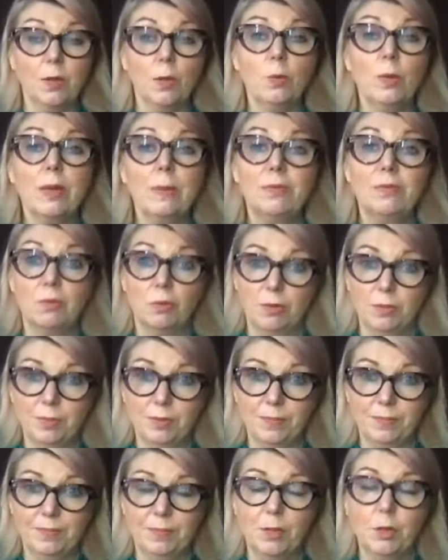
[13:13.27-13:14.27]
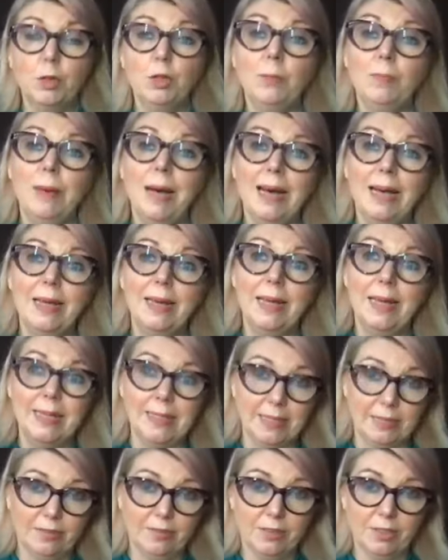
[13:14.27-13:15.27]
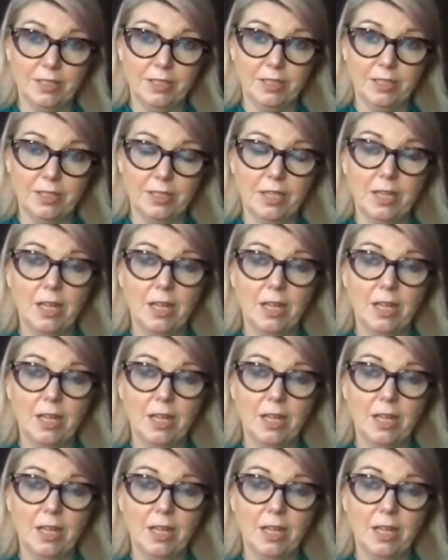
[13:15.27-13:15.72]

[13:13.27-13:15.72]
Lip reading: we absorb, good, bad, and different.